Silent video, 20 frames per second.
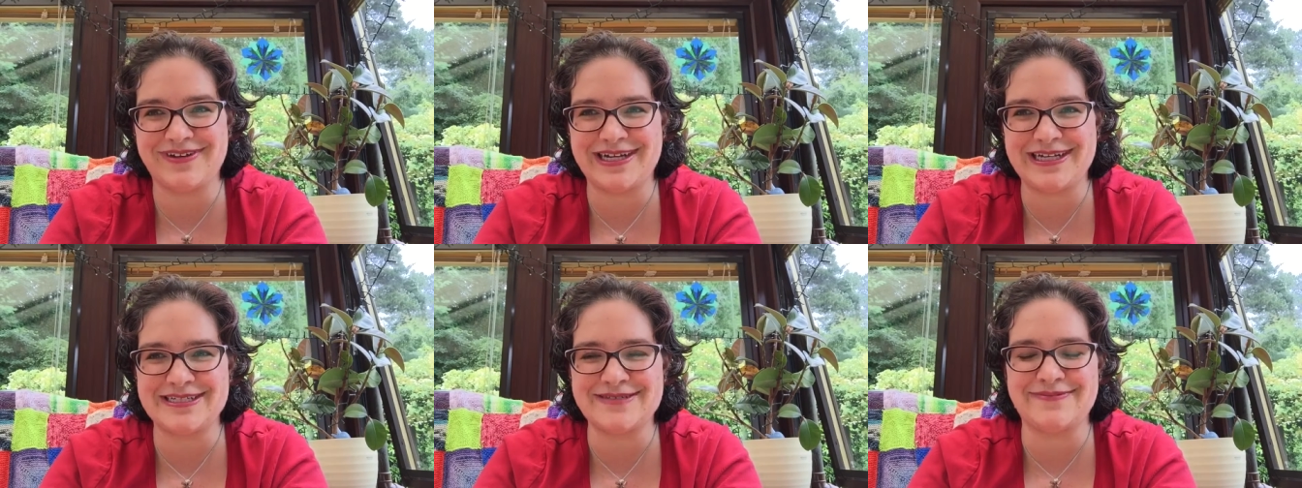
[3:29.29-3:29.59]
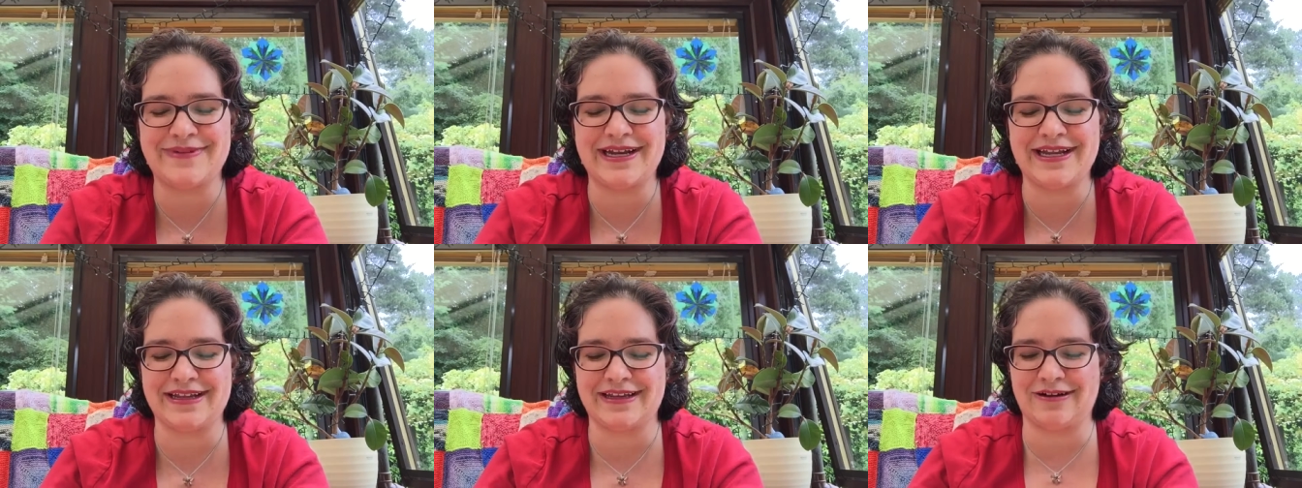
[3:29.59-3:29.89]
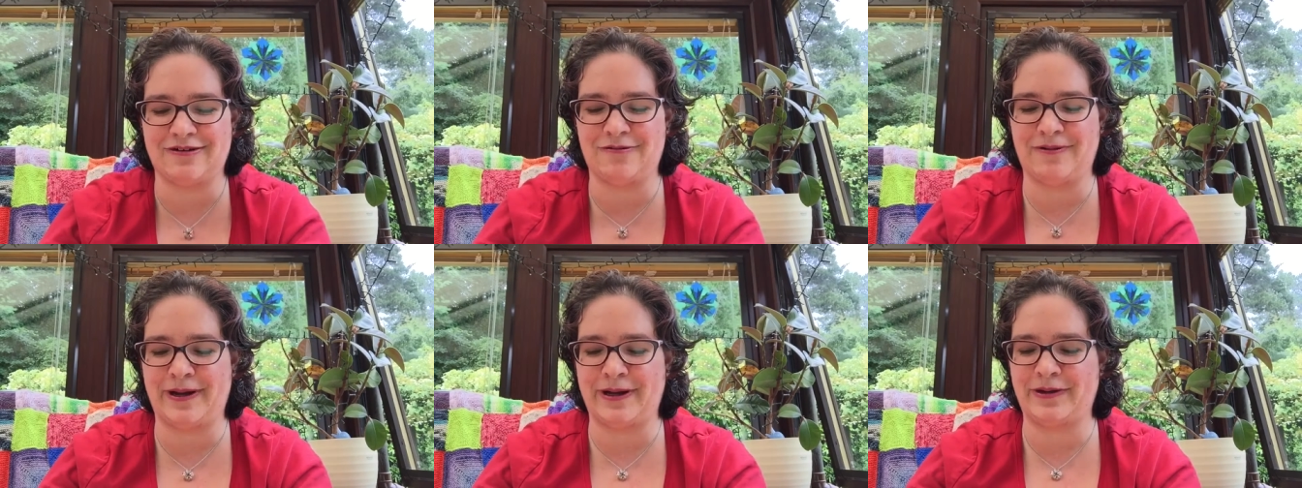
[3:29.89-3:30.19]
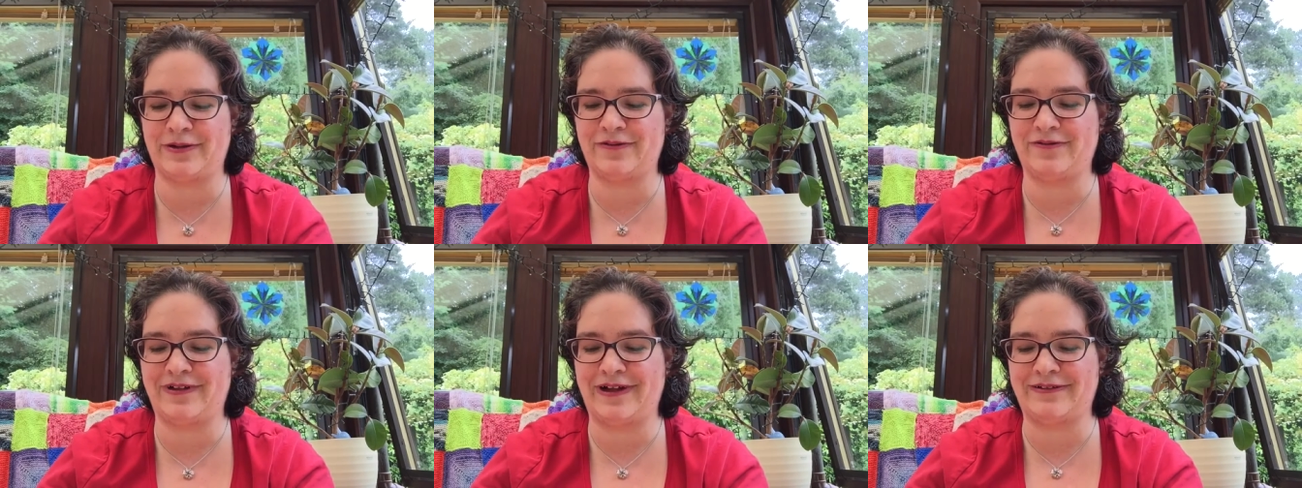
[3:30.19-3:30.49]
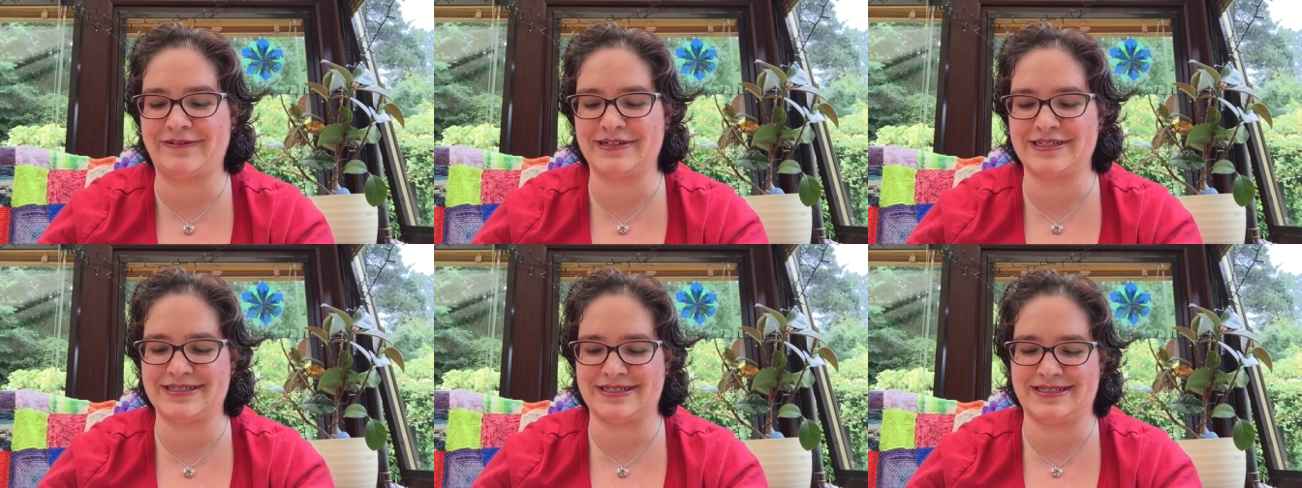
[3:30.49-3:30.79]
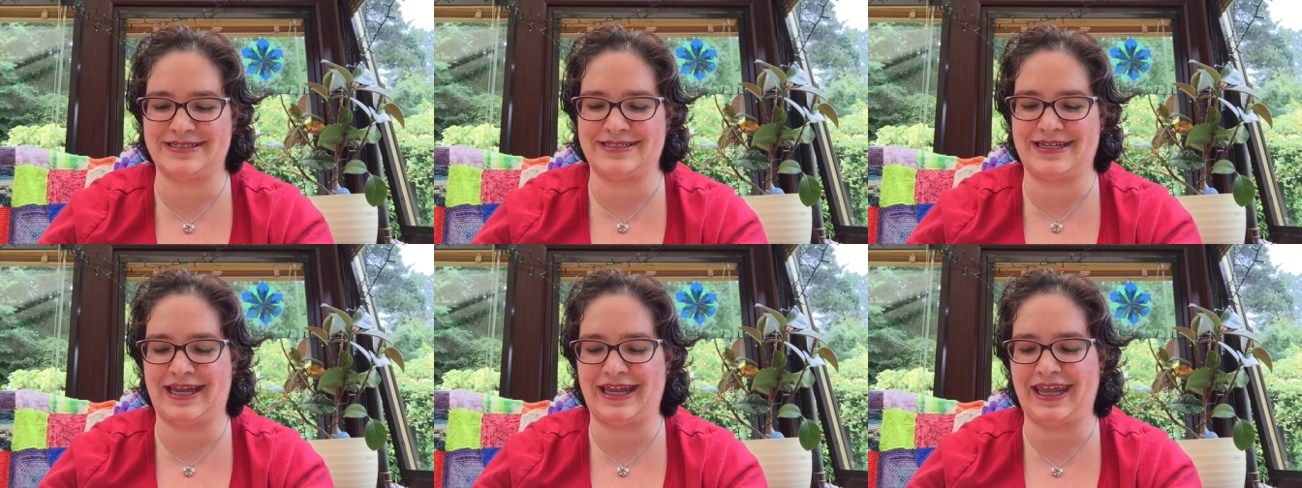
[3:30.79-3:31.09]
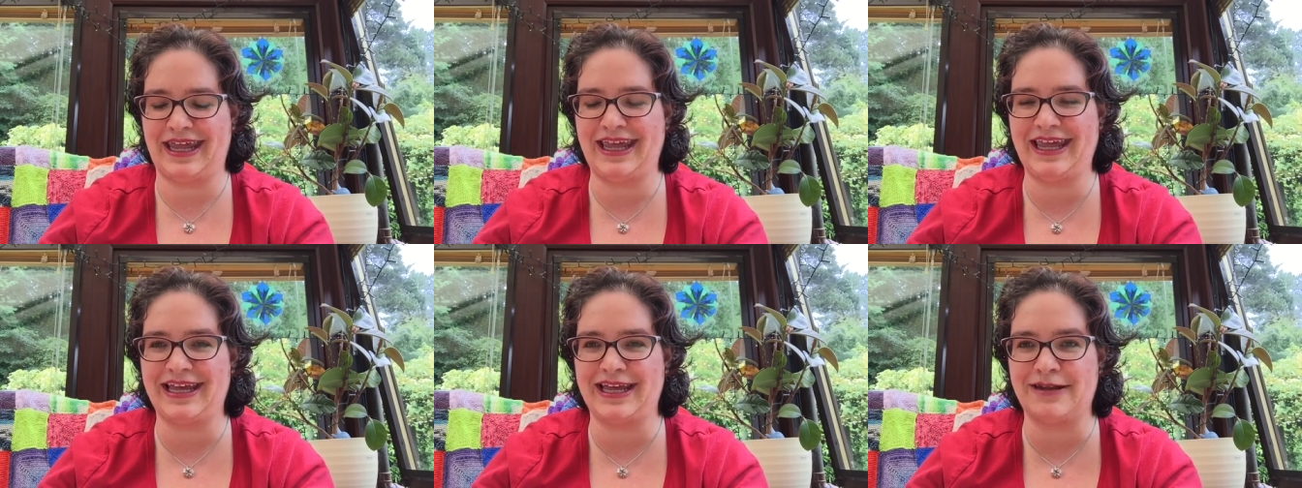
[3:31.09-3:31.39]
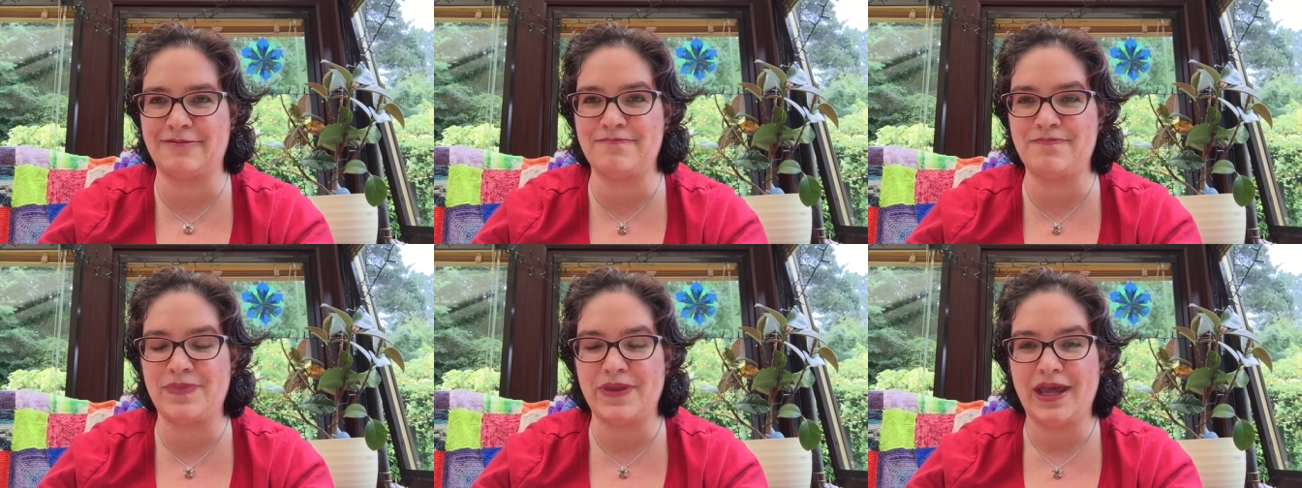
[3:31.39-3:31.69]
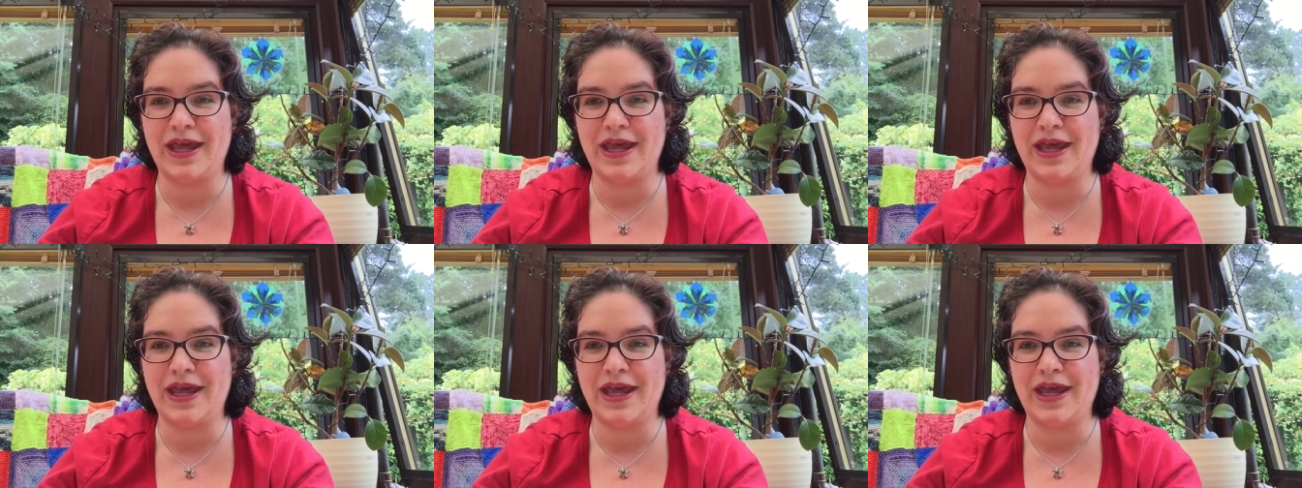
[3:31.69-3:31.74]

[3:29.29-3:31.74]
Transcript: as many little wildflowers as I can.